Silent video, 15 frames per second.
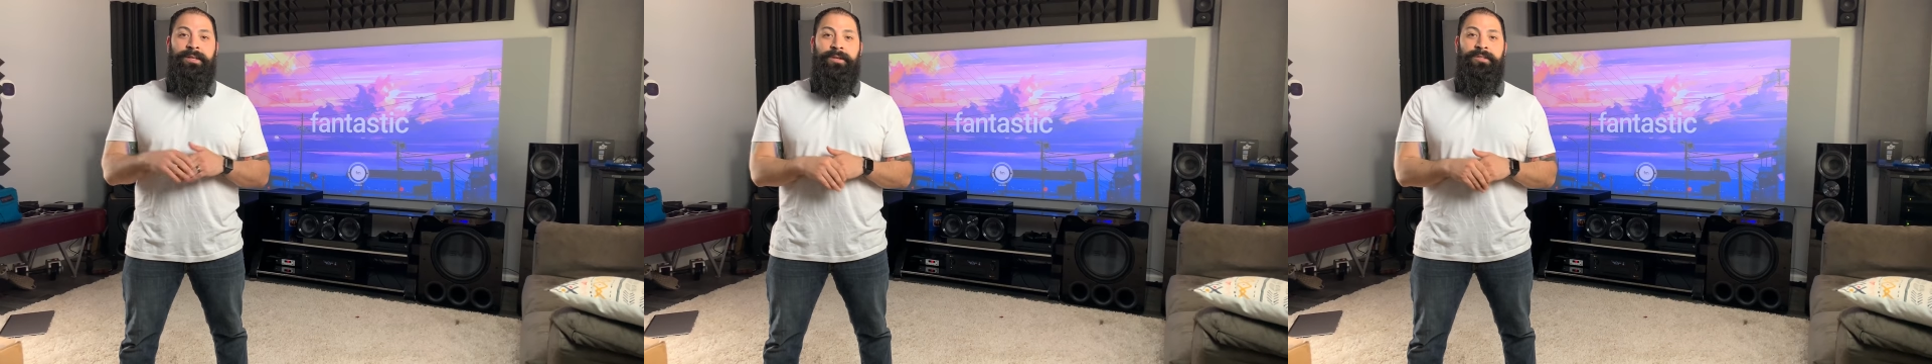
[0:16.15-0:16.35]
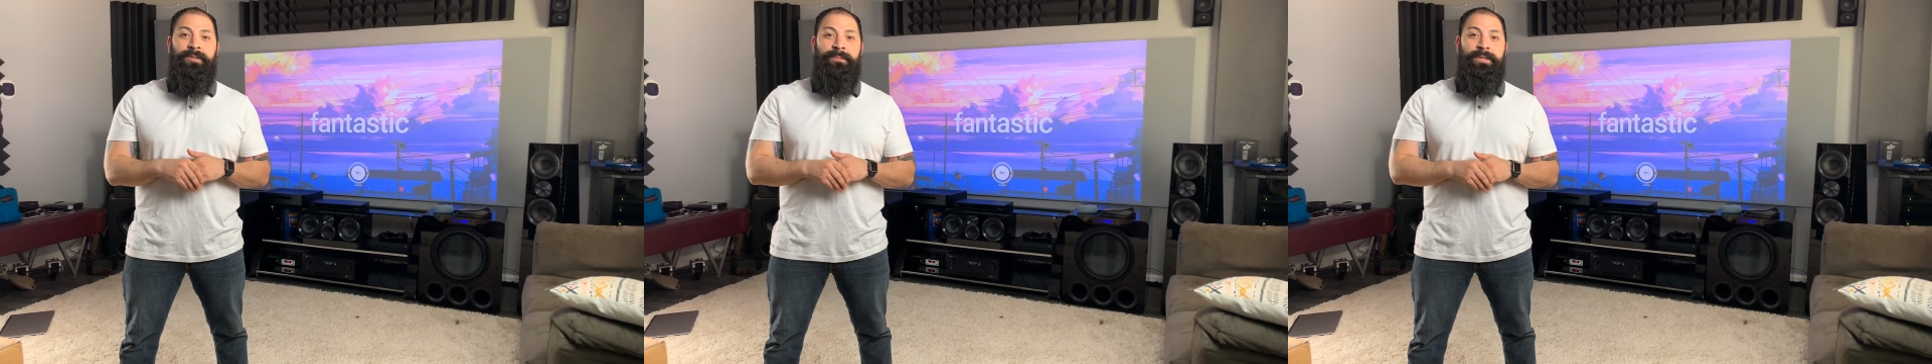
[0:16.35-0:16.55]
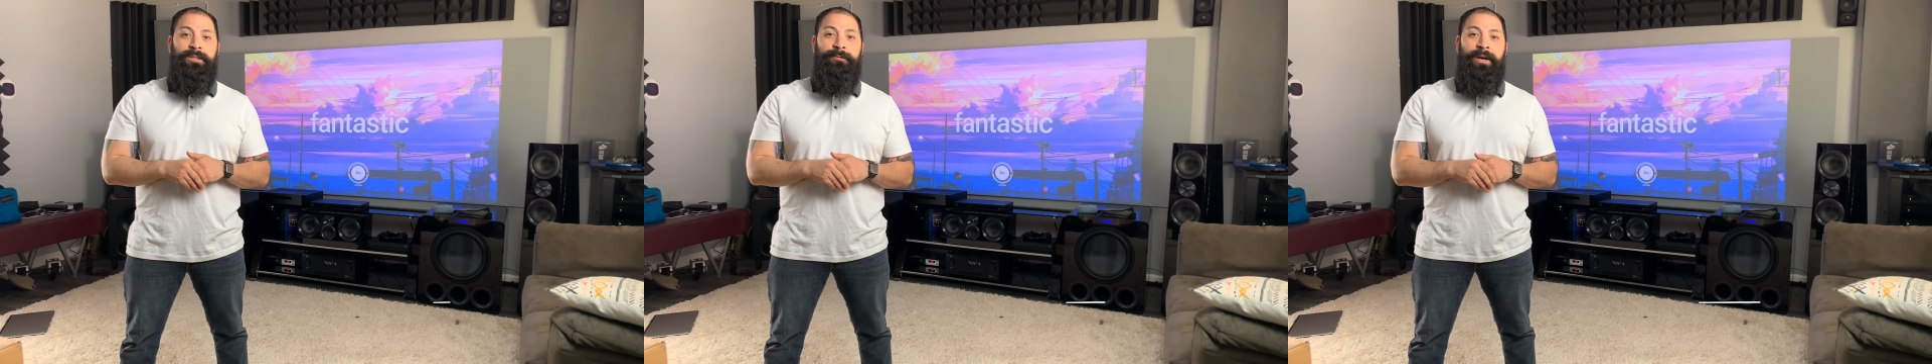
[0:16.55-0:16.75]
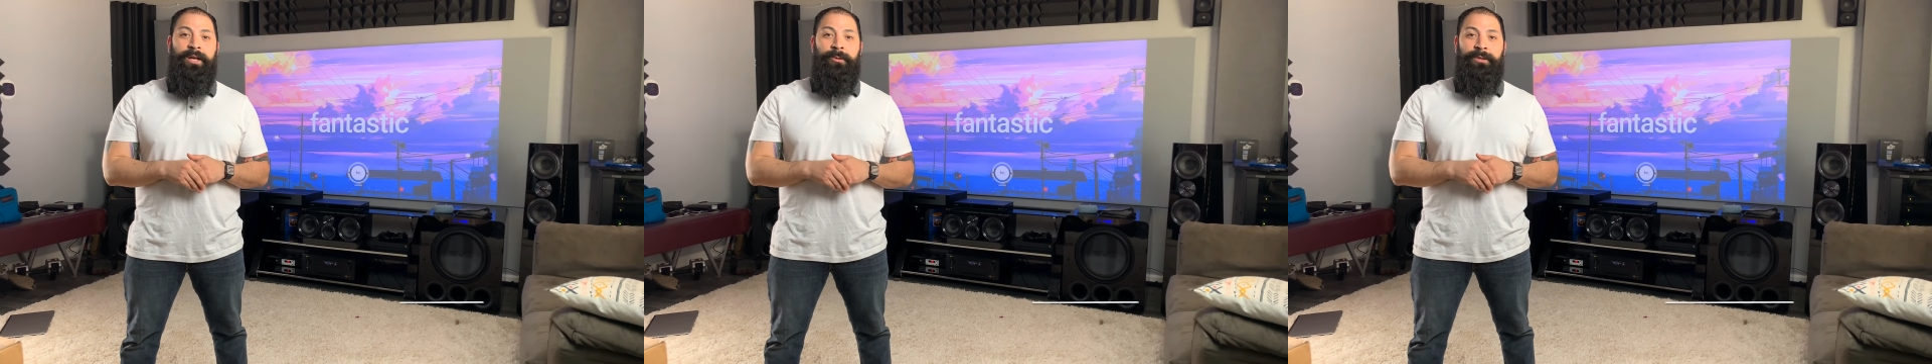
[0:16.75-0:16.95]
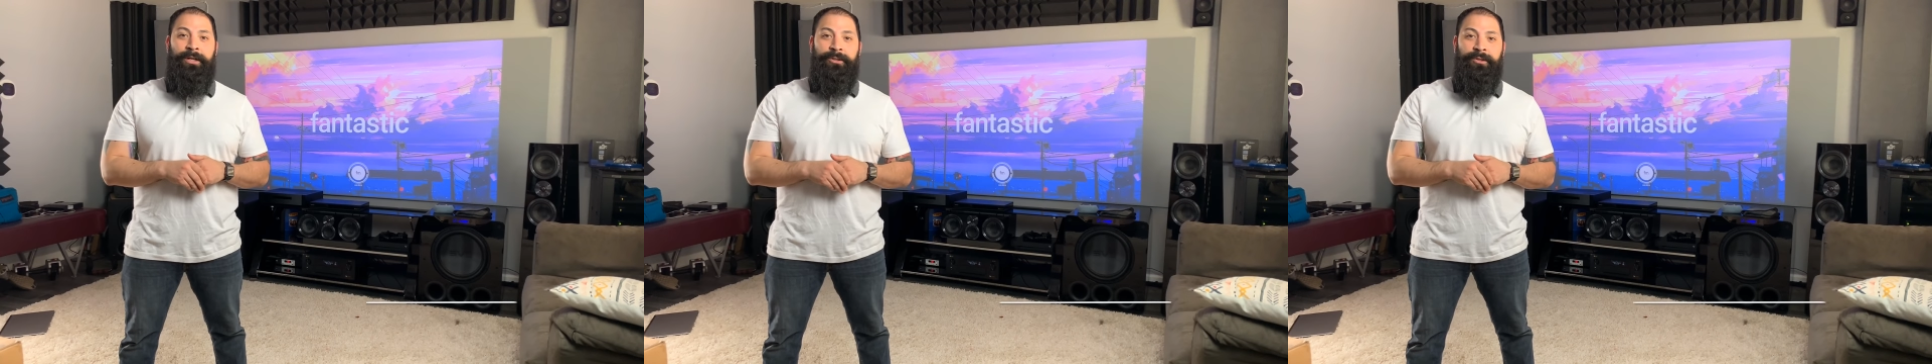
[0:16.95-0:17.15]
sells them is
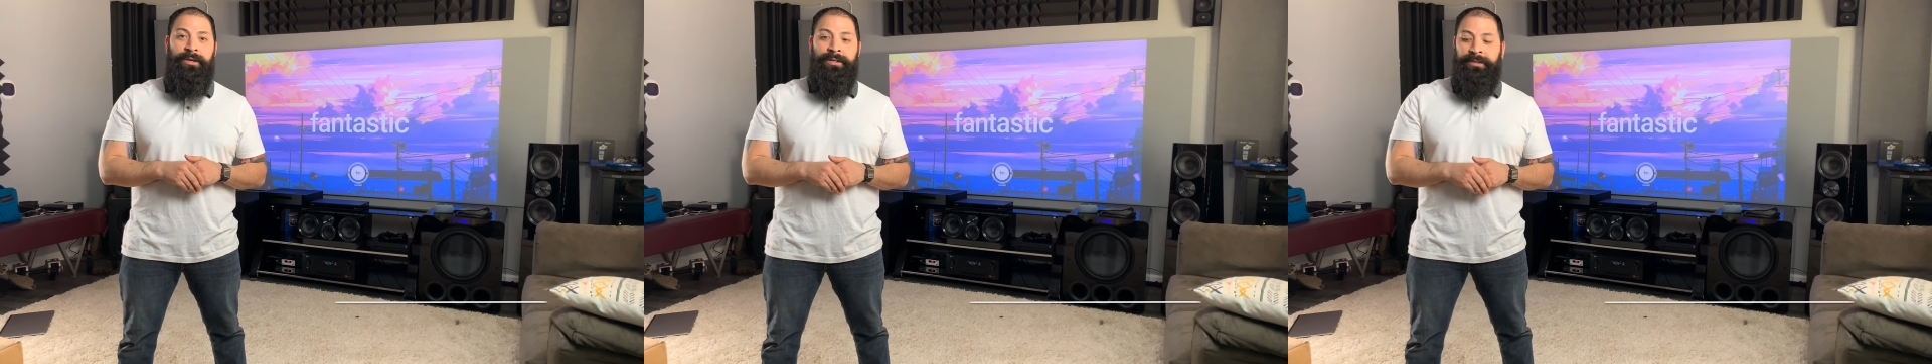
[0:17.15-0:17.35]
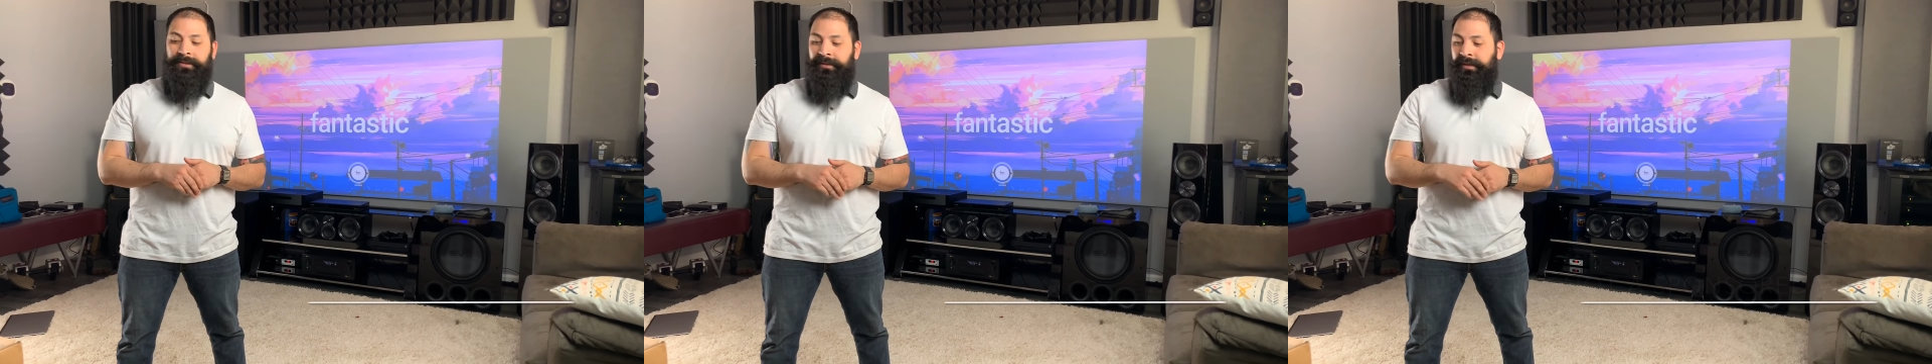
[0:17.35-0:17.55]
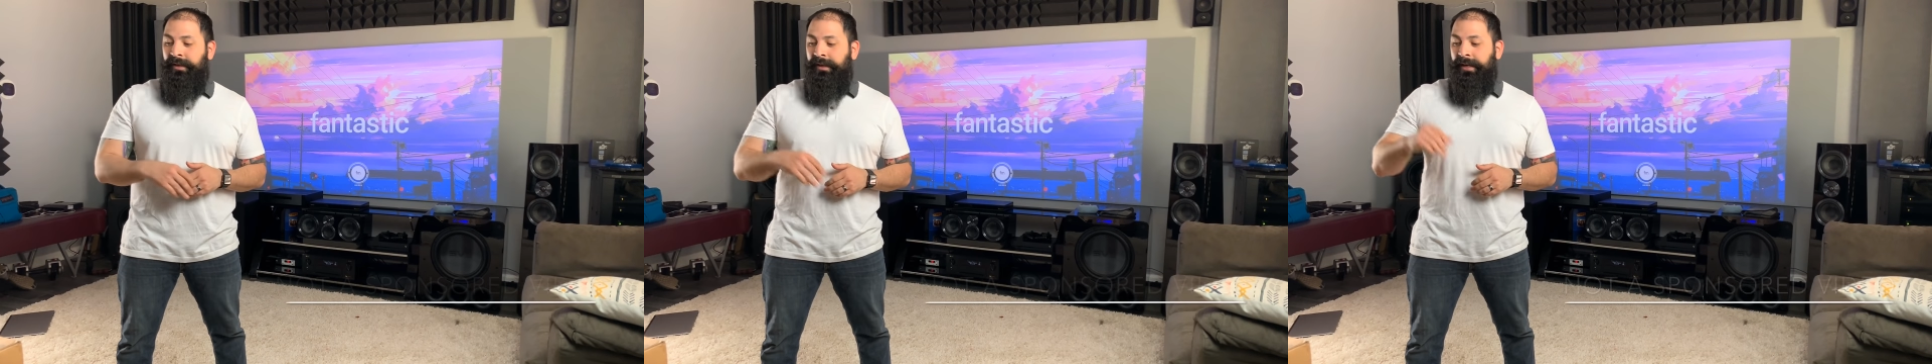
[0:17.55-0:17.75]
Value Electronics,